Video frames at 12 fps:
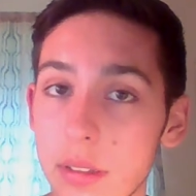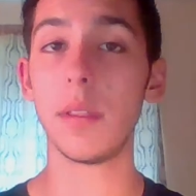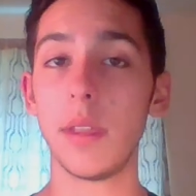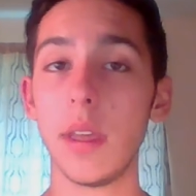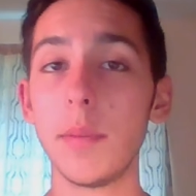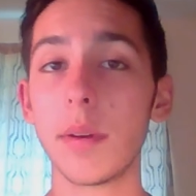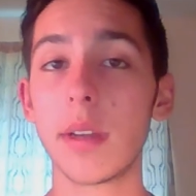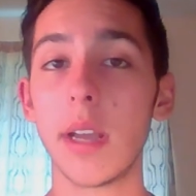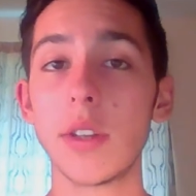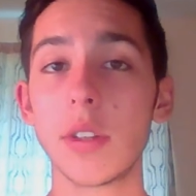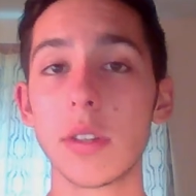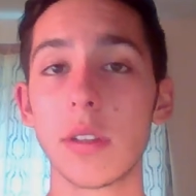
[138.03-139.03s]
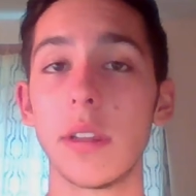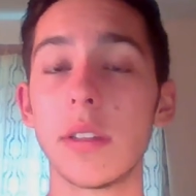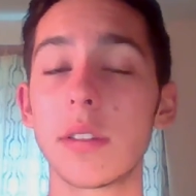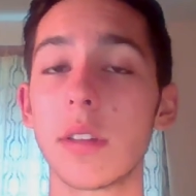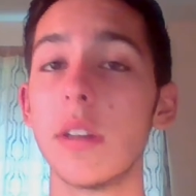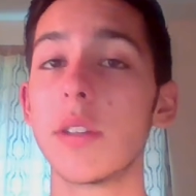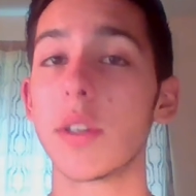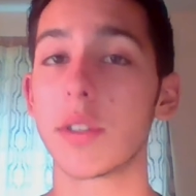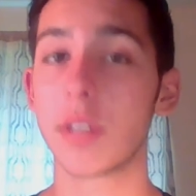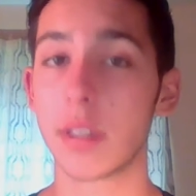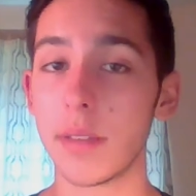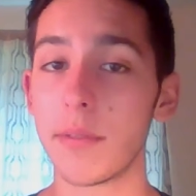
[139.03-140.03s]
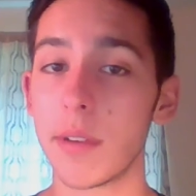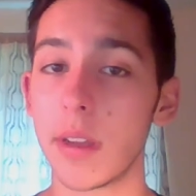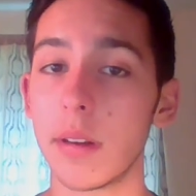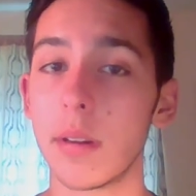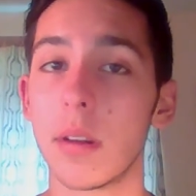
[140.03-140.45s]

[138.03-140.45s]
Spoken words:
The implications of these studies are significant.